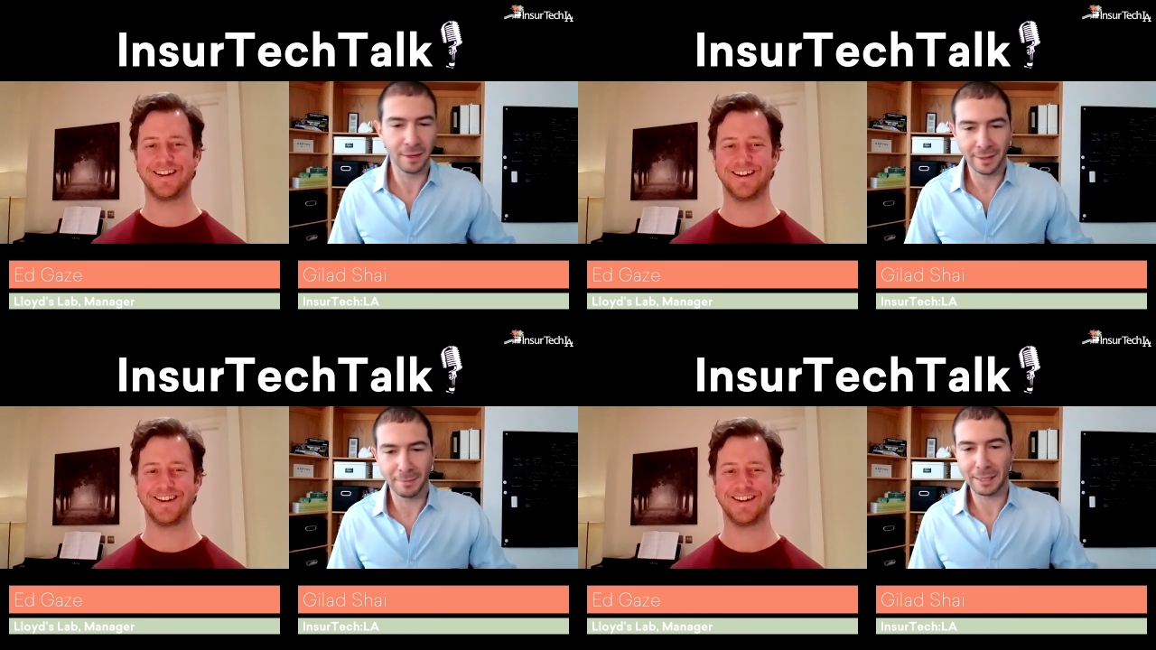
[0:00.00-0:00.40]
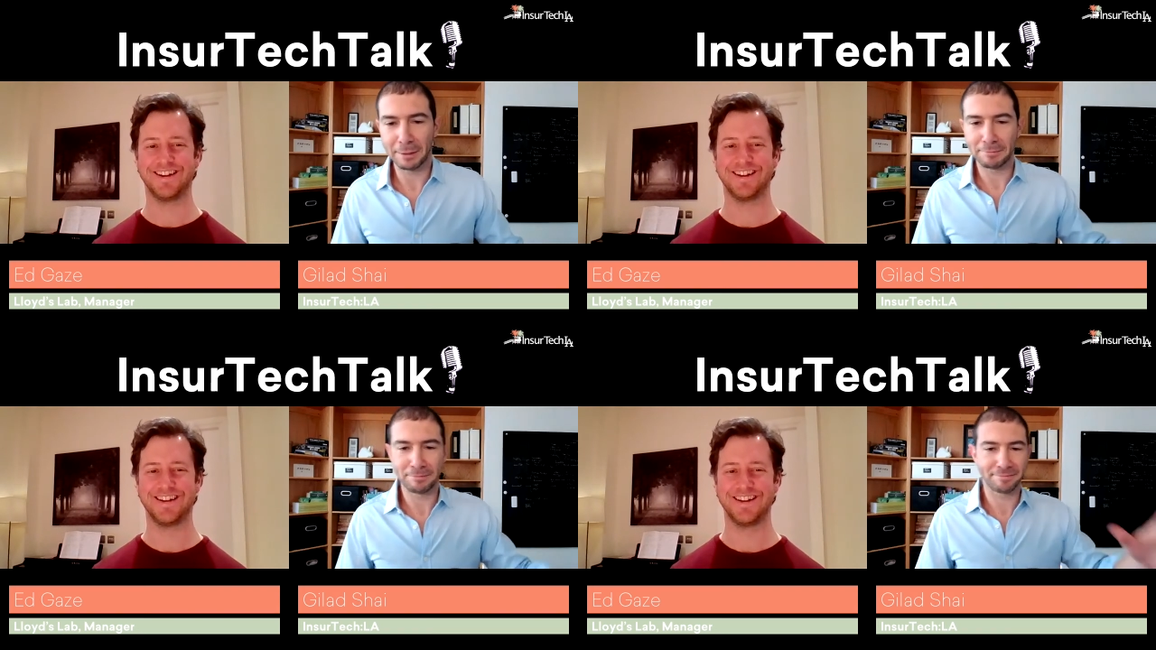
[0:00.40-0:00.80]
Speaker 1: but
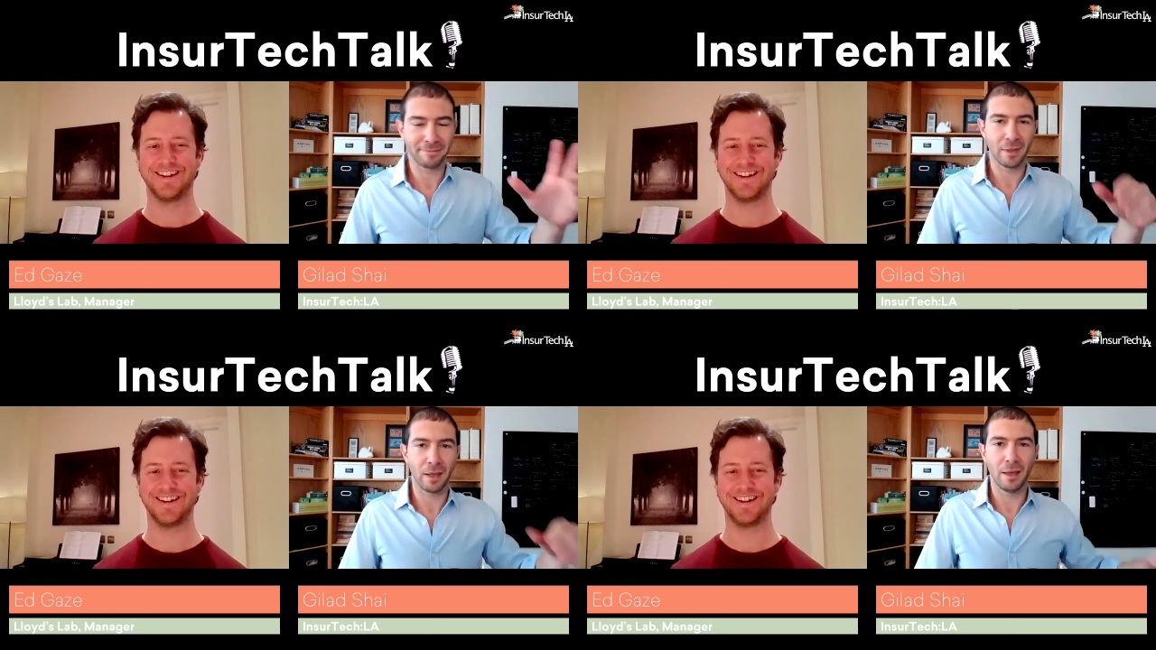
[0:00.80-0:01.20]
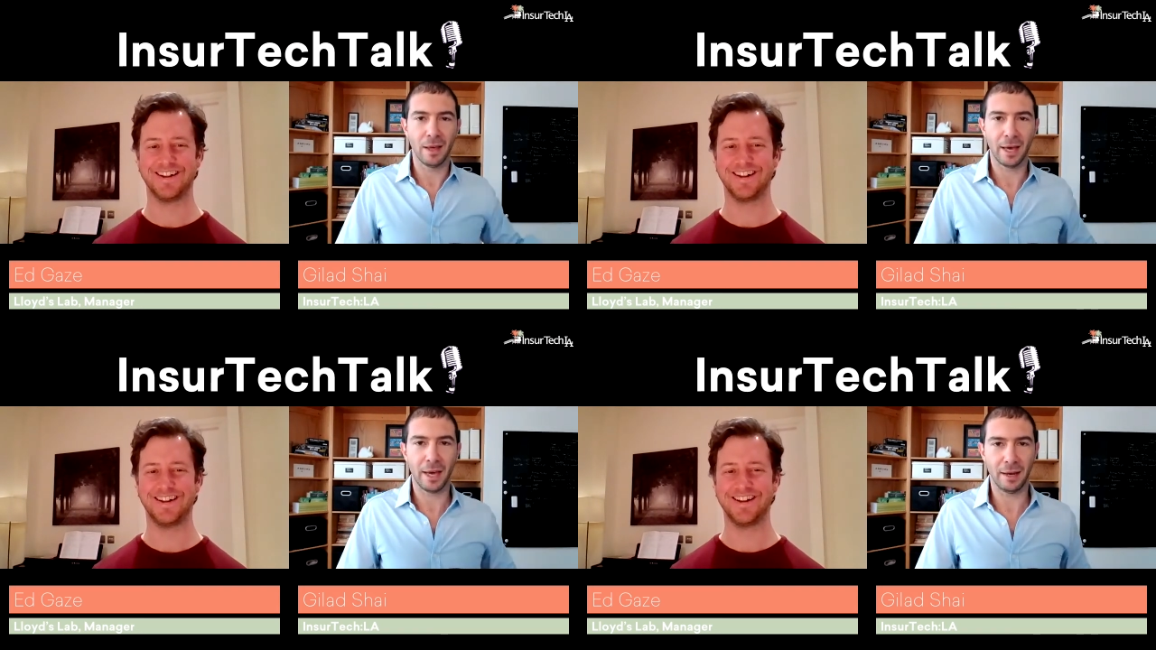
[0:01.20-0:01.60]

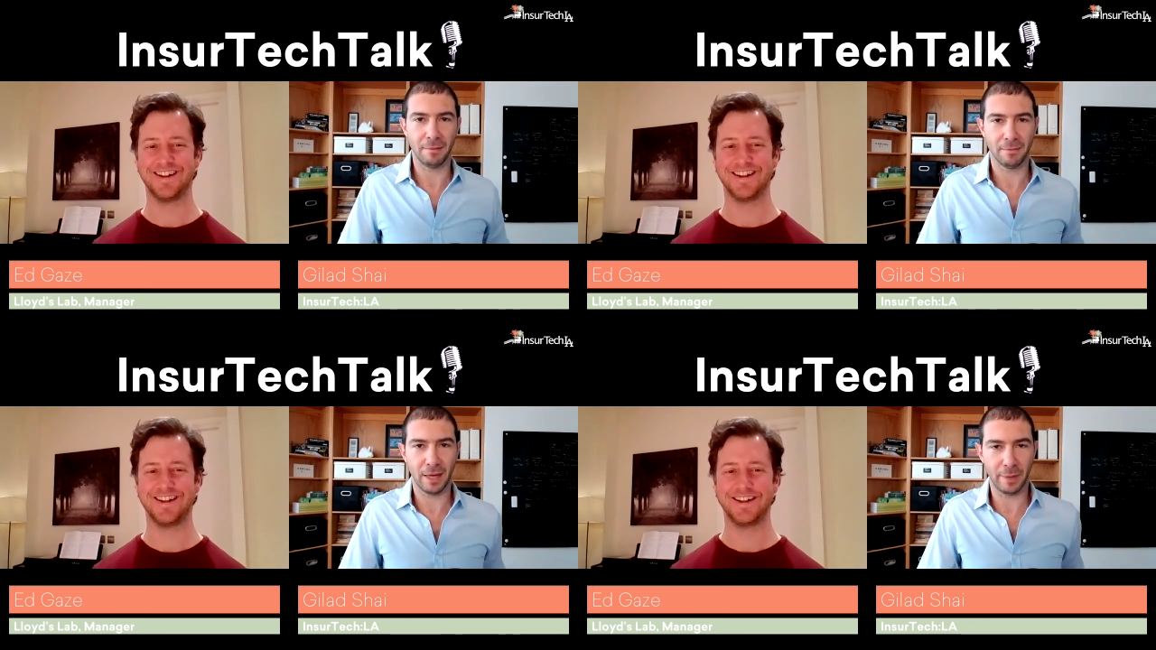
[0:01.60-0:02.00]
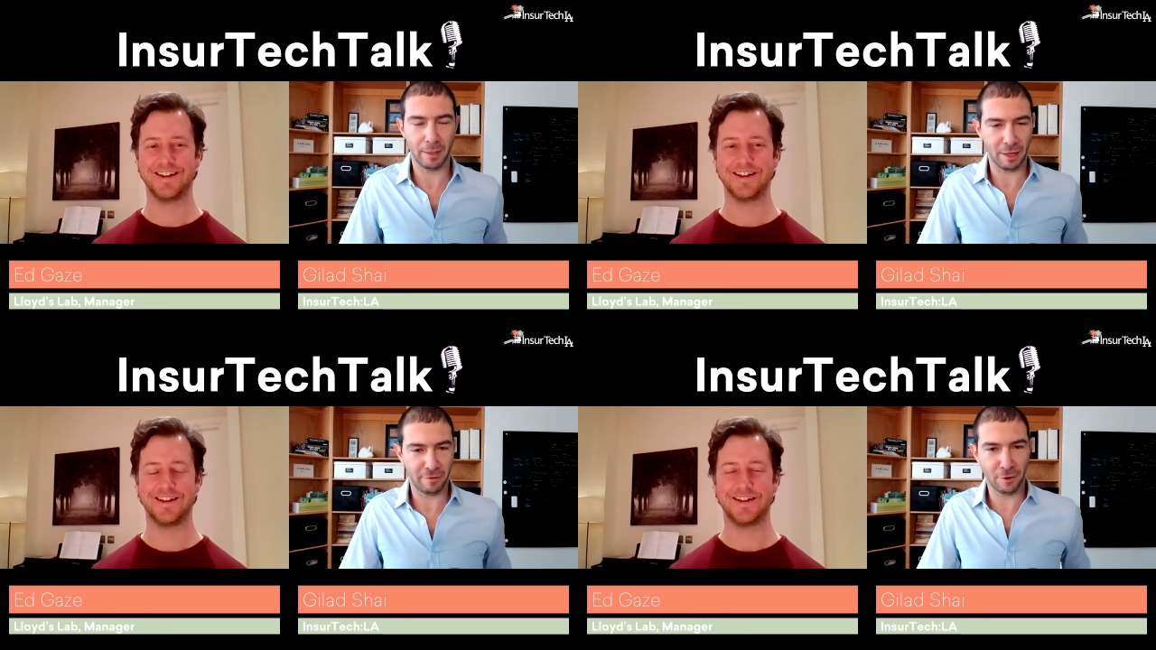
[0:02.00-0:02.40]
again, I'm in
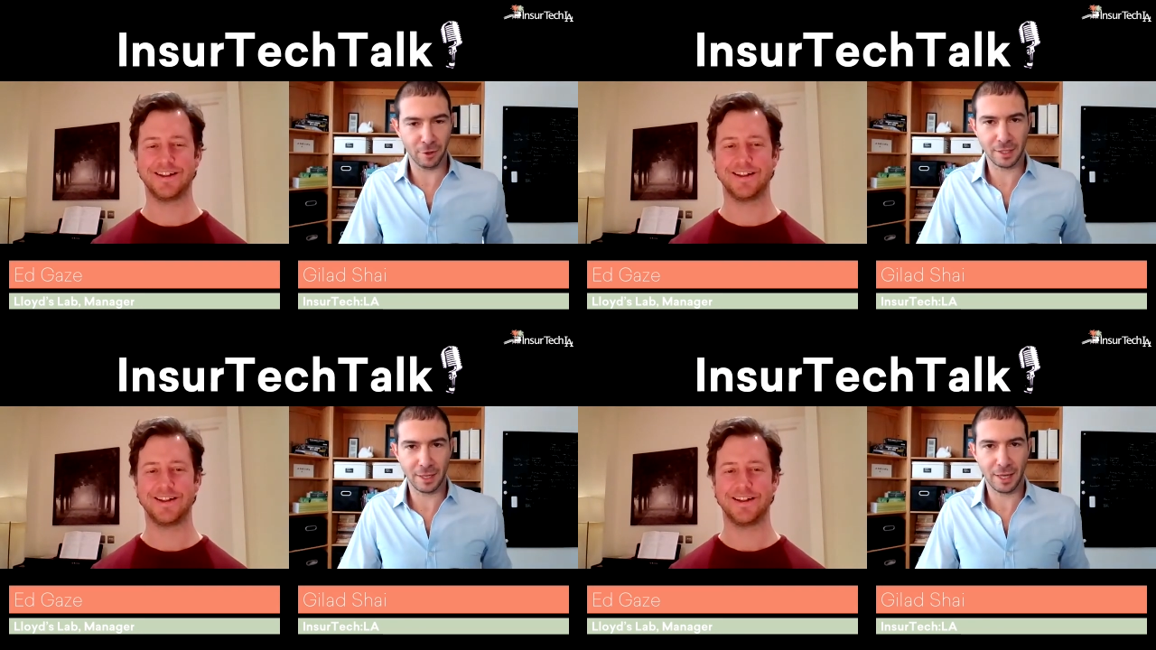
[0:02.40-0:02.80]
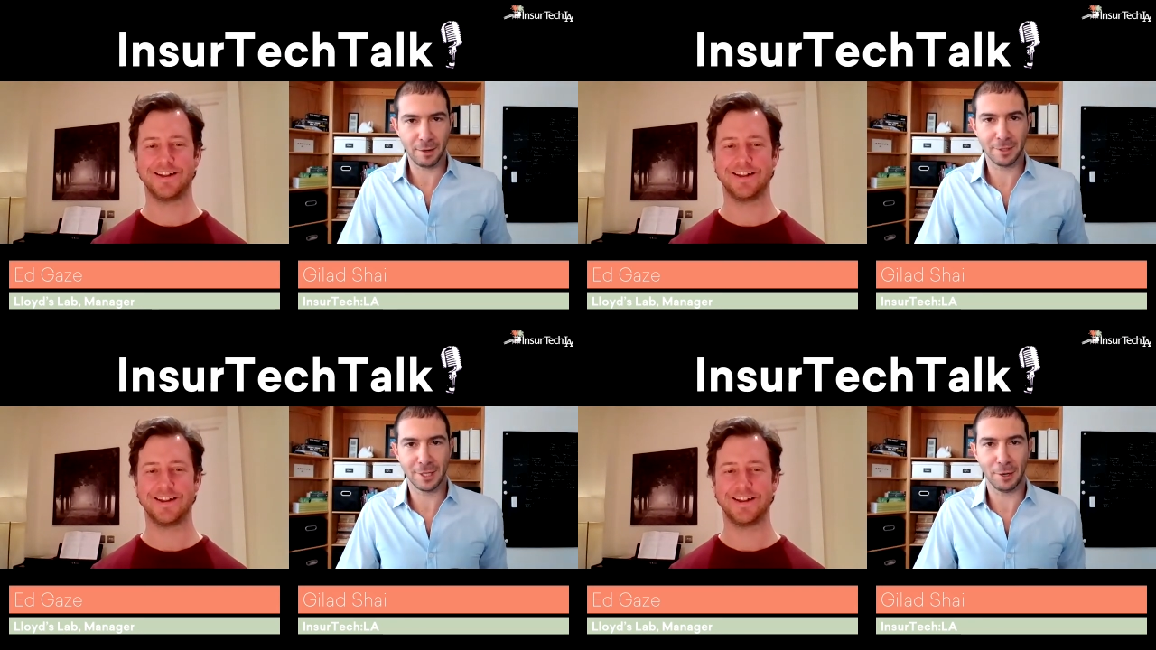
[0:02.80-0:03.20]
my 40s now,
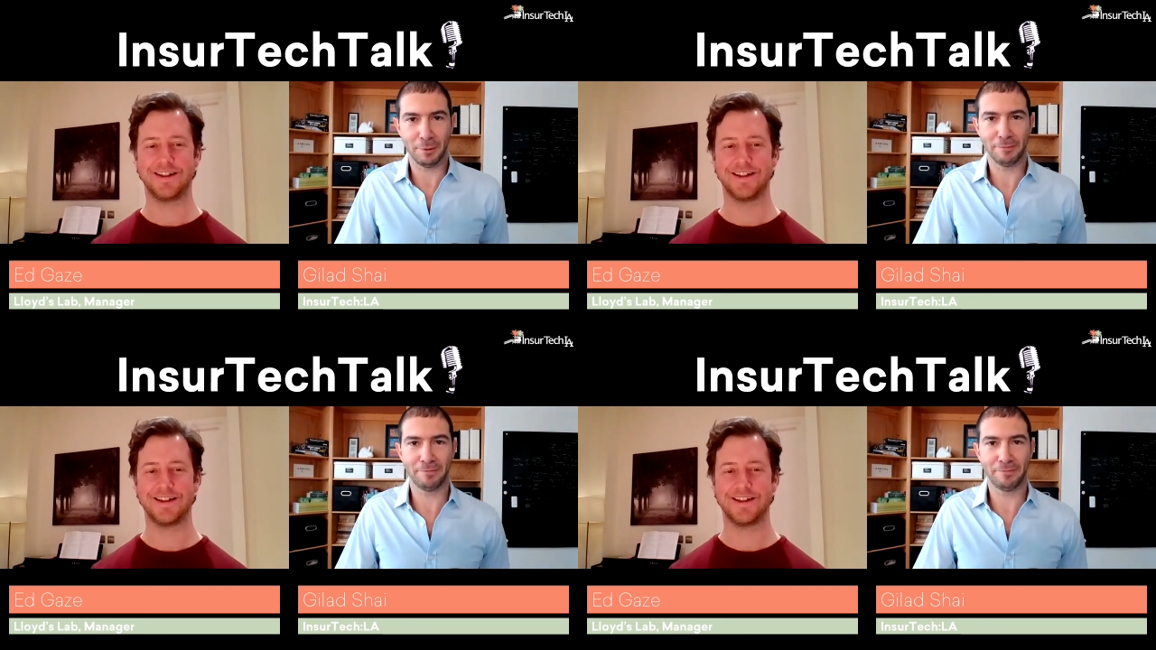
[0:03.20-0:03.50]
so